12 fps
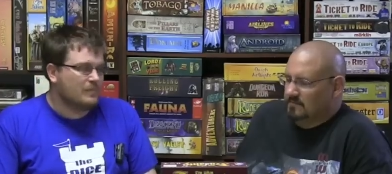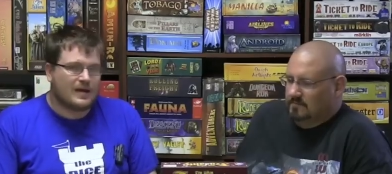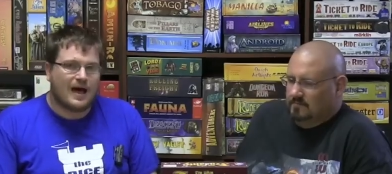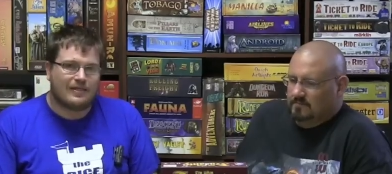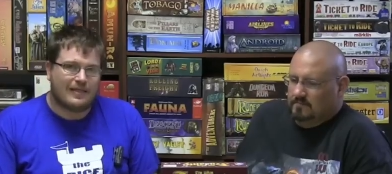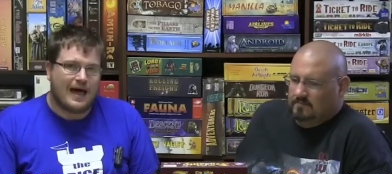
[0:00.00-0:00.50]
Speaker 1: else
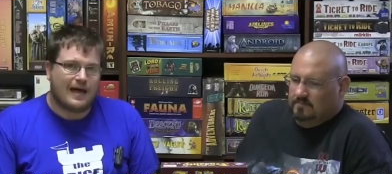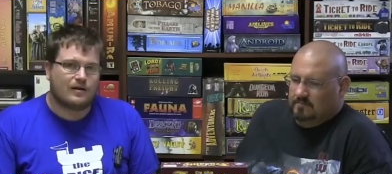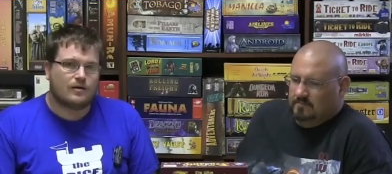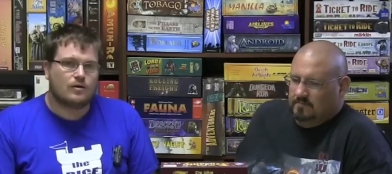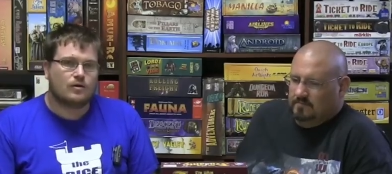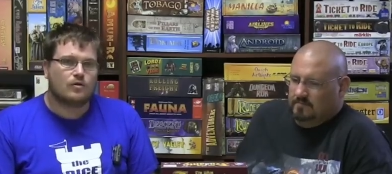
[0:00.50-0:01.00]
beyond
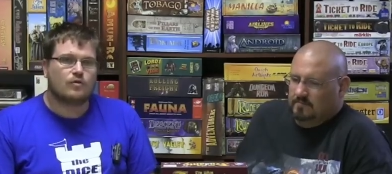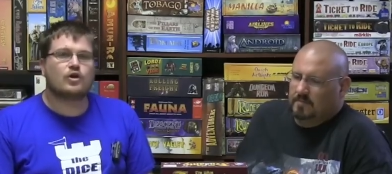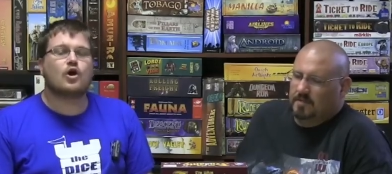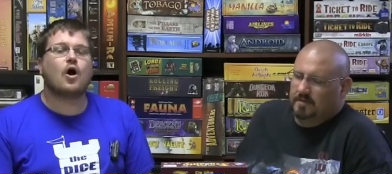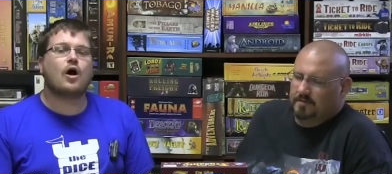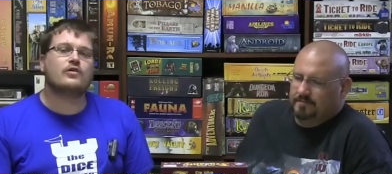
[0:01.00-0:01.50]
that.
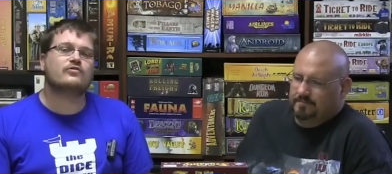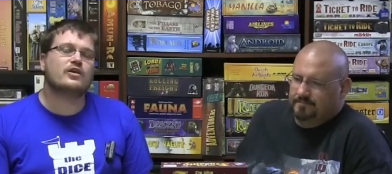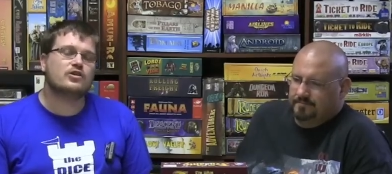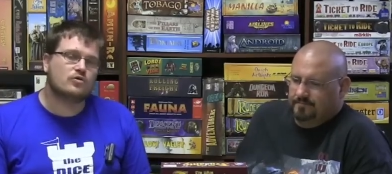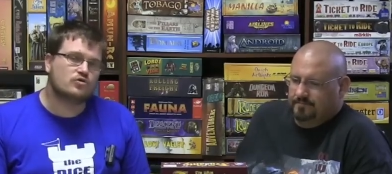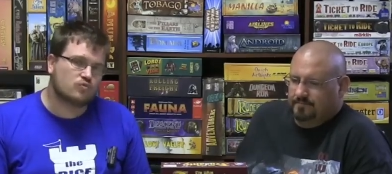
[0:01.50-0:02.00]
The cards
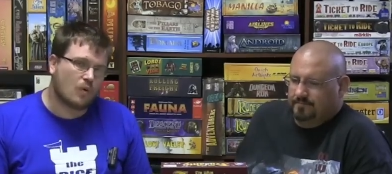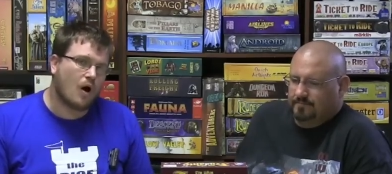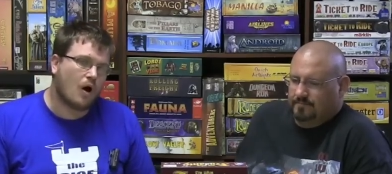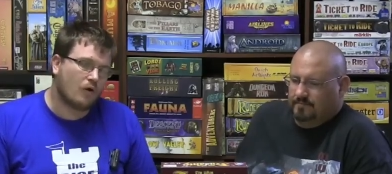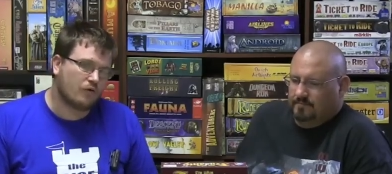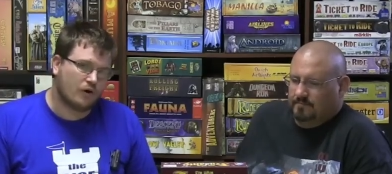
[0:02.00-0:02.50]
that you
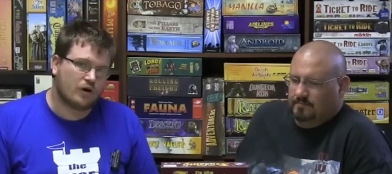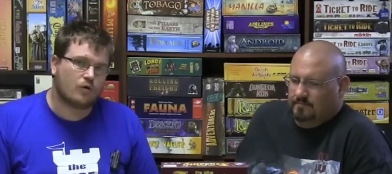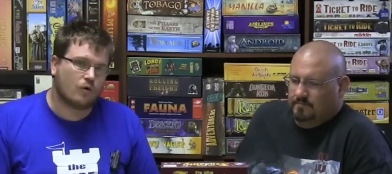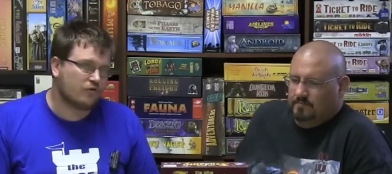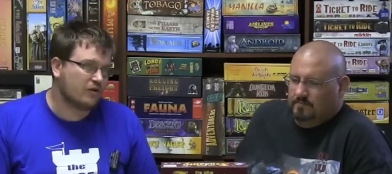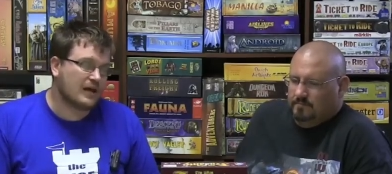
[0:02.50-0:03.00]
draw during the
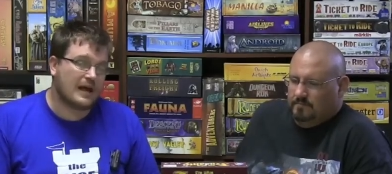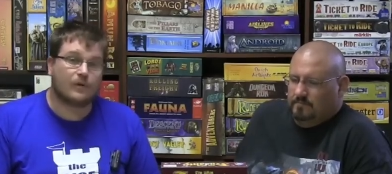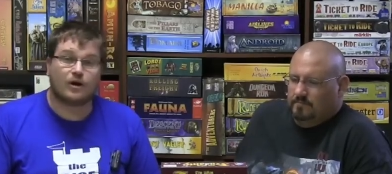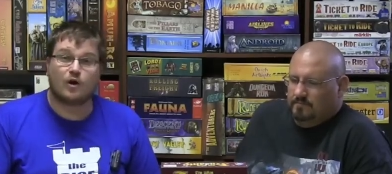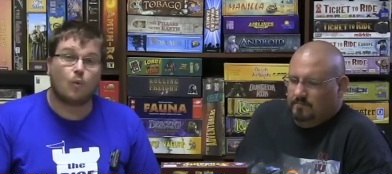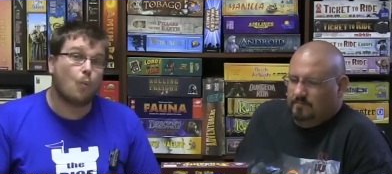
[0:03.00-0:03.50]
course of the
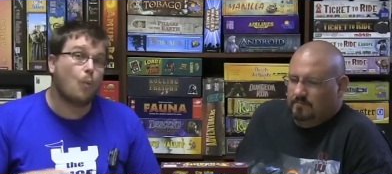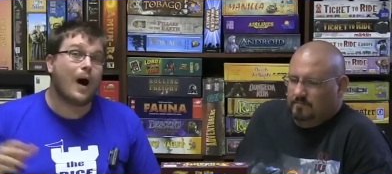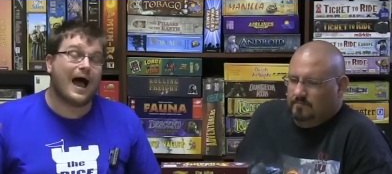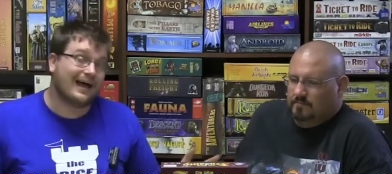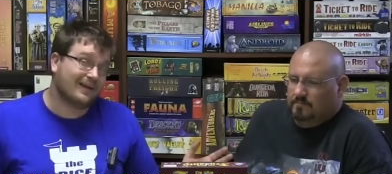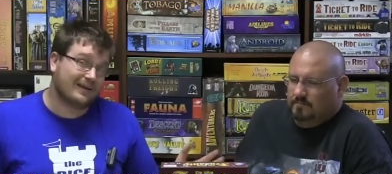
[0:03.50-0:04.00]
game are going to
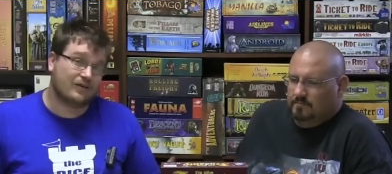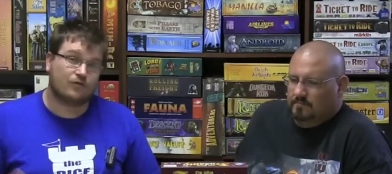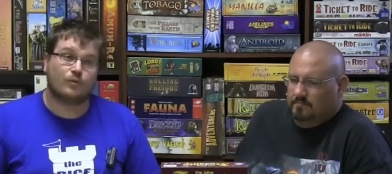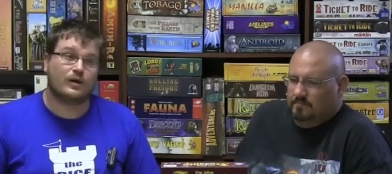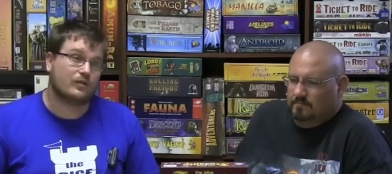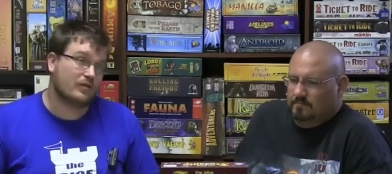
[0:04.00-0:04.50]
wildly
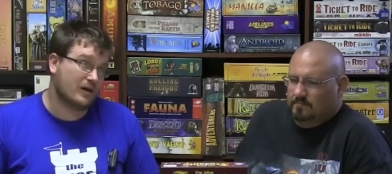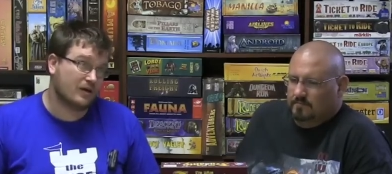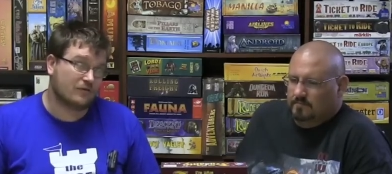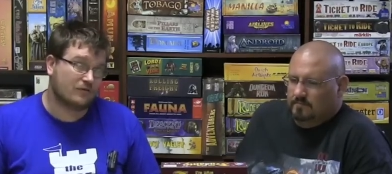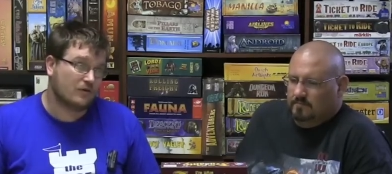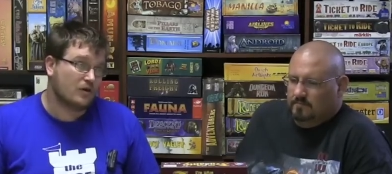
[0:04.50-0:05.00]
swing
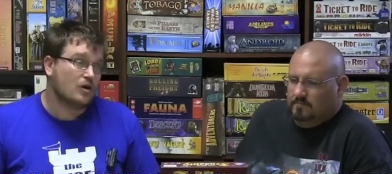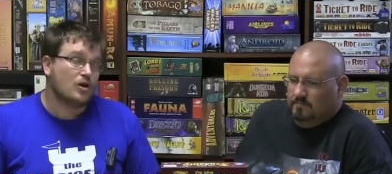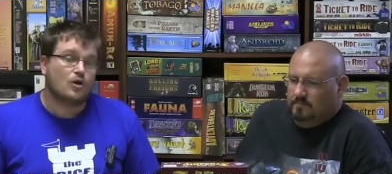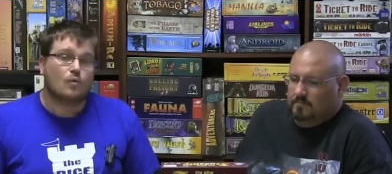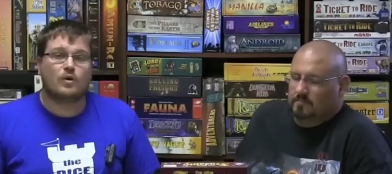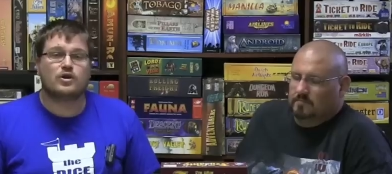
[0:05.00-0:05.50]
things.
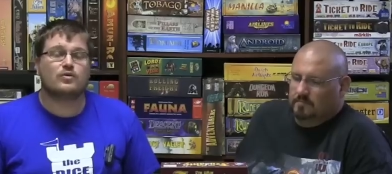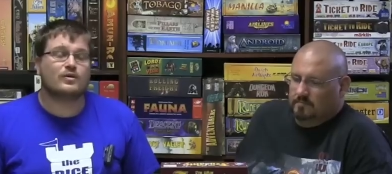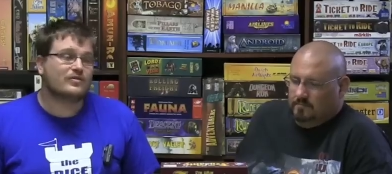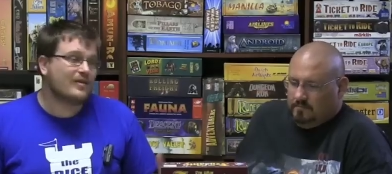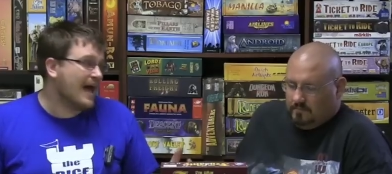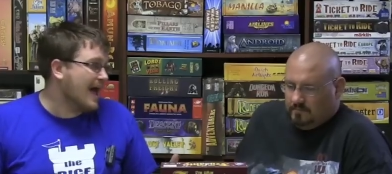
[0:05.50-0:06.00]
When you
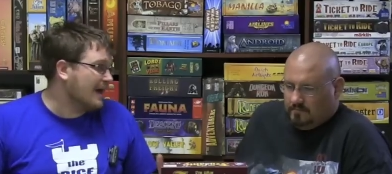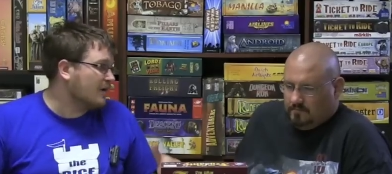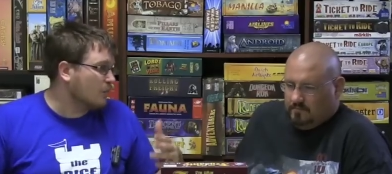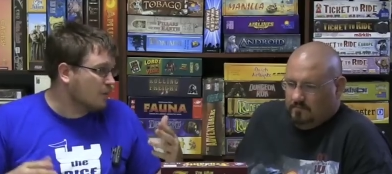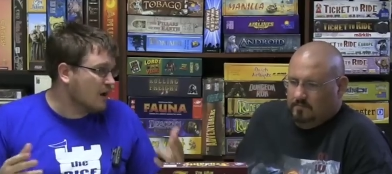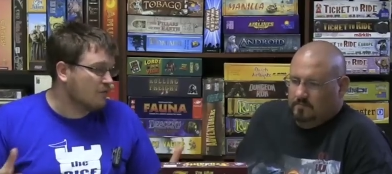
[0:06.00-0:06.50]

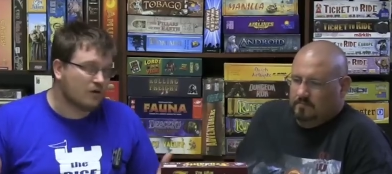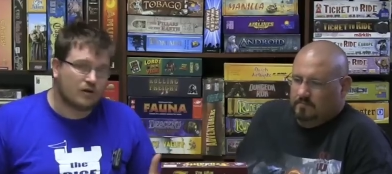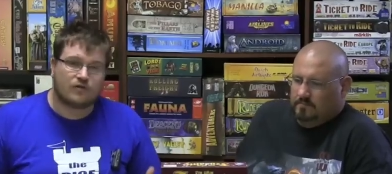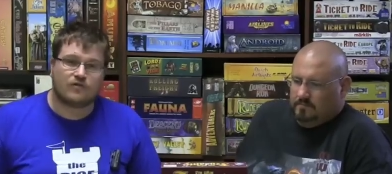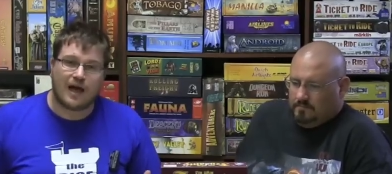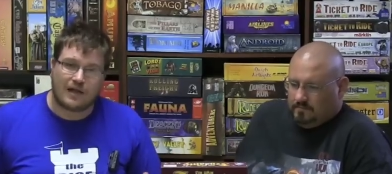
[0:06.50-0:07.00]
attack or whatever you
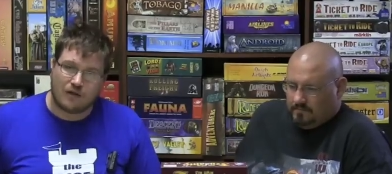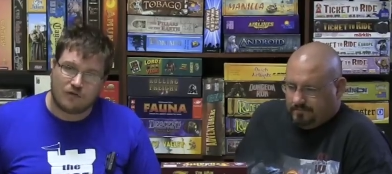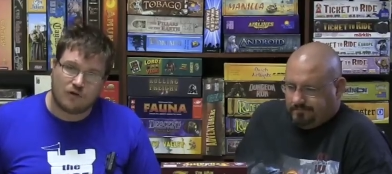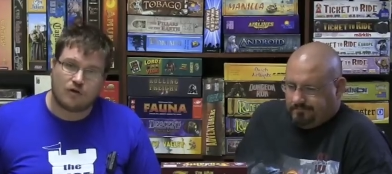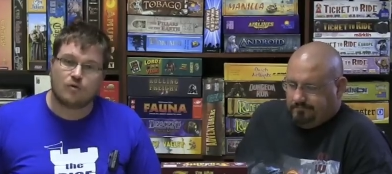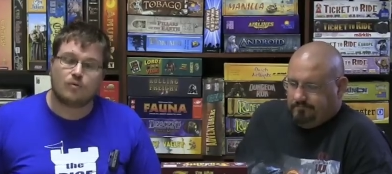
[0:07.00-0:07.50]
decide to
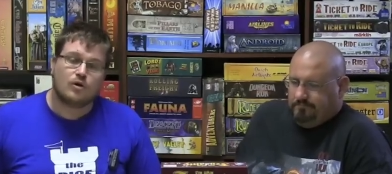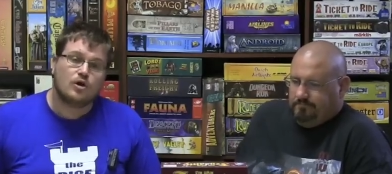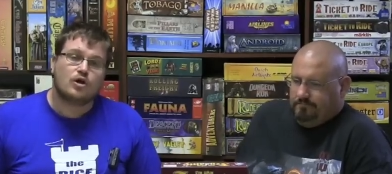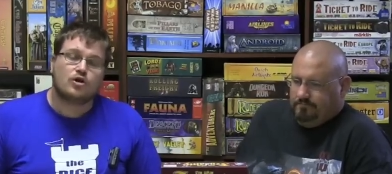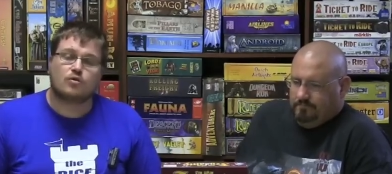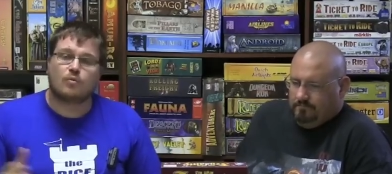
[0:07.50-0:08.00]
do,
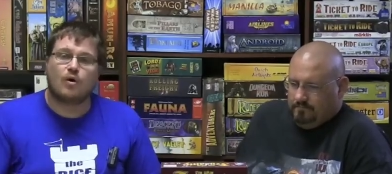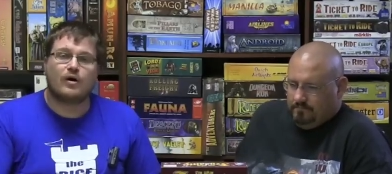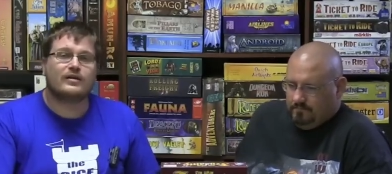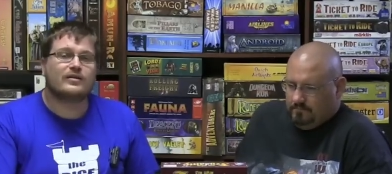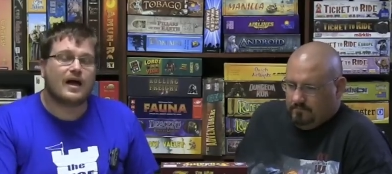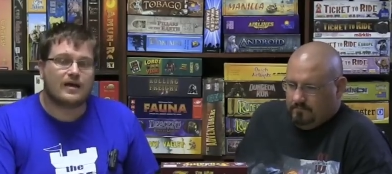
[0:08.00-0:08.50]
you're
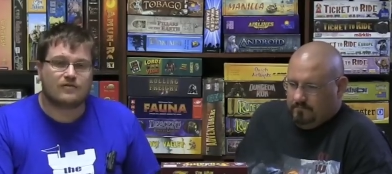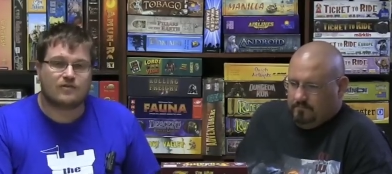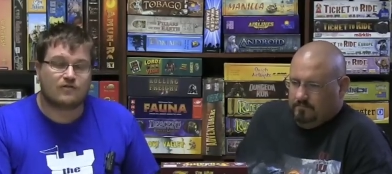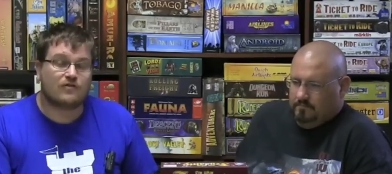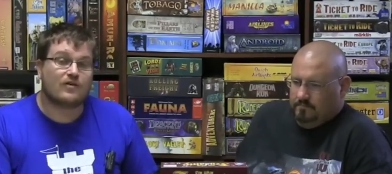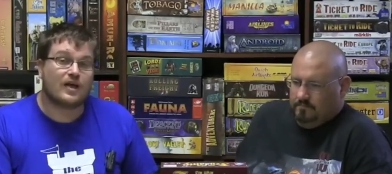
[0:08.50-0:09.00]
rolling dice.
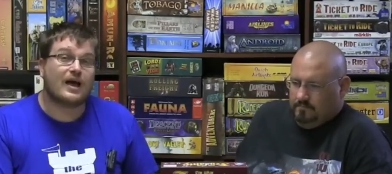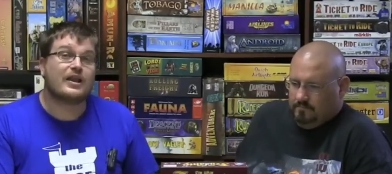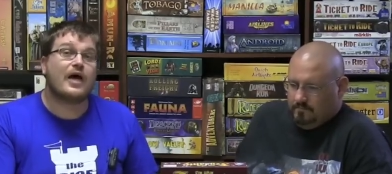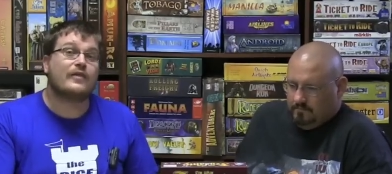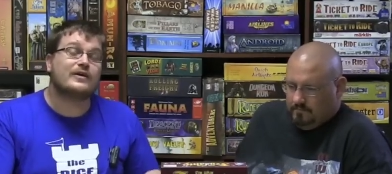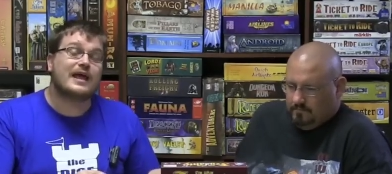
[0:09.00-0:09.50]
This is
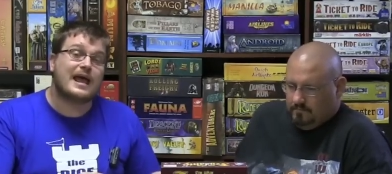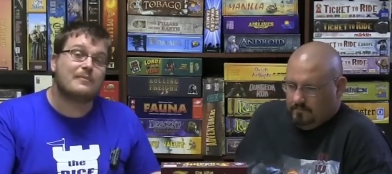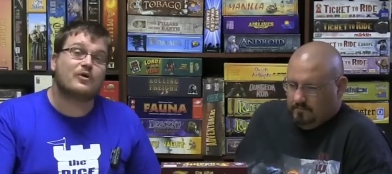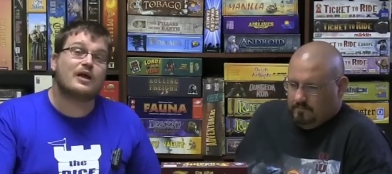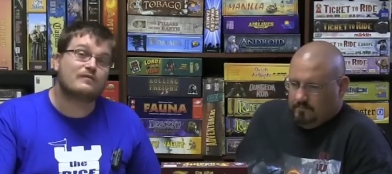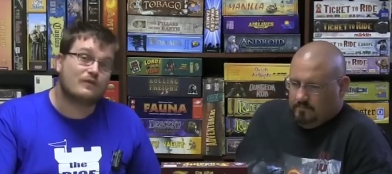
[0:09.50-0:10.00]
another
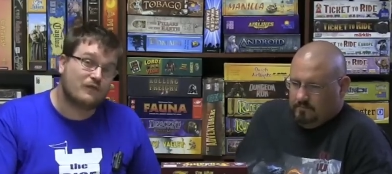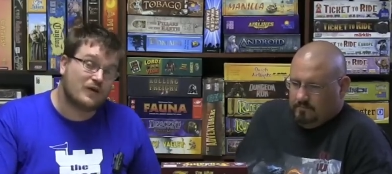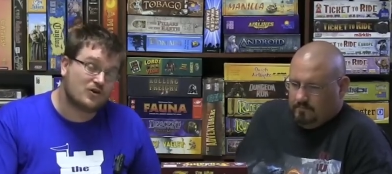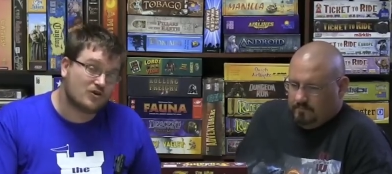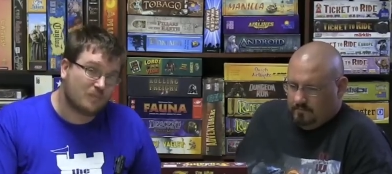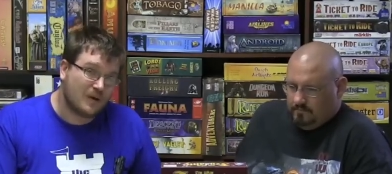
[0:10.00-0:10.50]
game where you have to
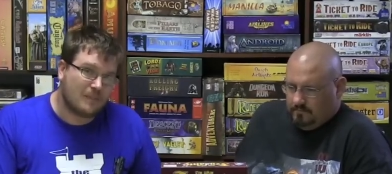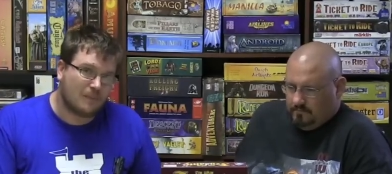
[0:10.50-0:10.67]
feed your